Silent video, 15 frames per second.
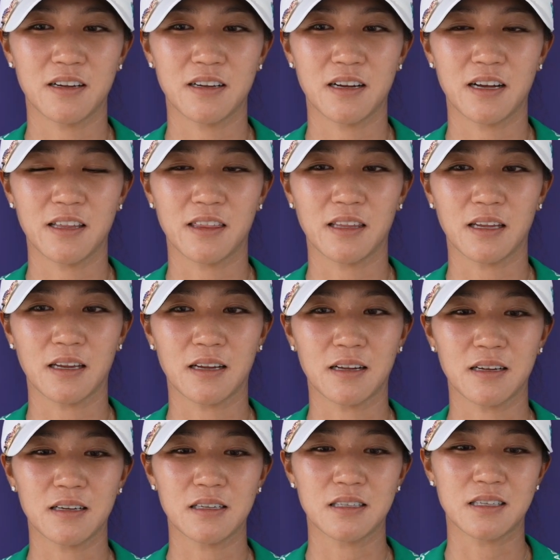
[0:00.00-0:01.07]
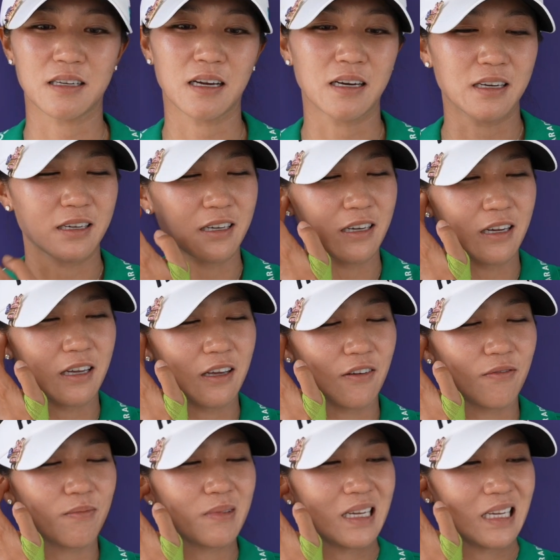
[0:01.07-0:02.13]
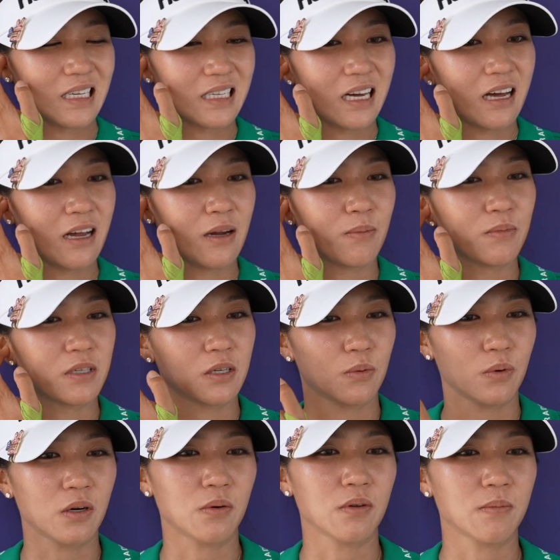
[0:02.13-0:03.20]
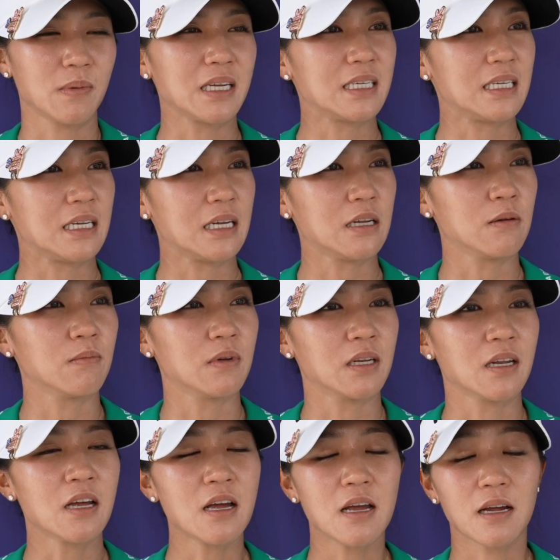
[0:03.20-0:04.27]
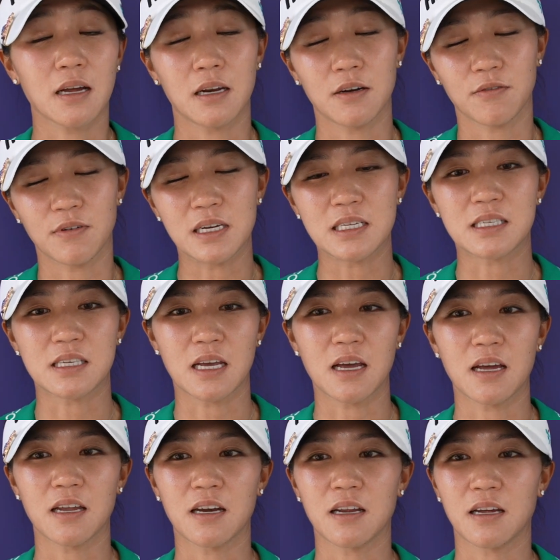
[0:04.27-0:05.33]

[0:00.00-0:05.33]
I think it's kind of given me time to work with my team and kind of reset,